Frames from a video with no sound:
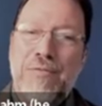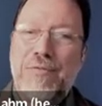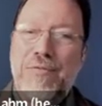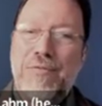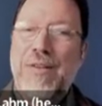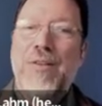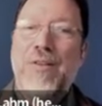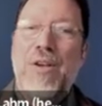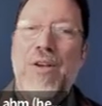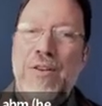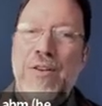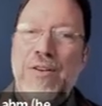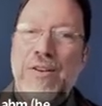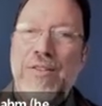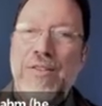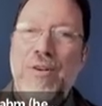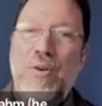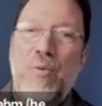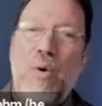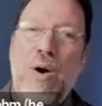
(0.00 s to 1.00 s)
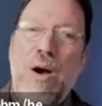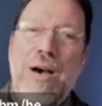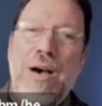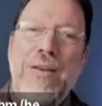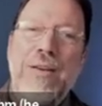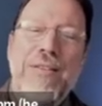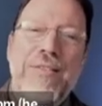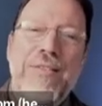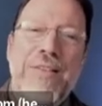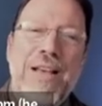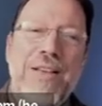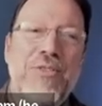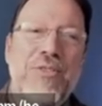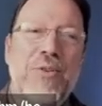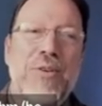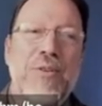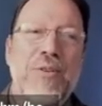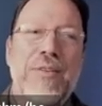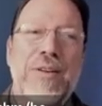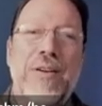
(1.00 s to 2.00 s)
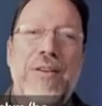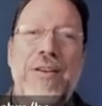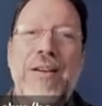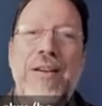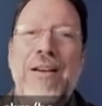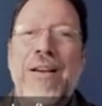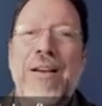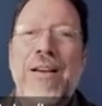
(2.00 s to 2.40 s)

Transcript: front lawn and the quad and that sort of area.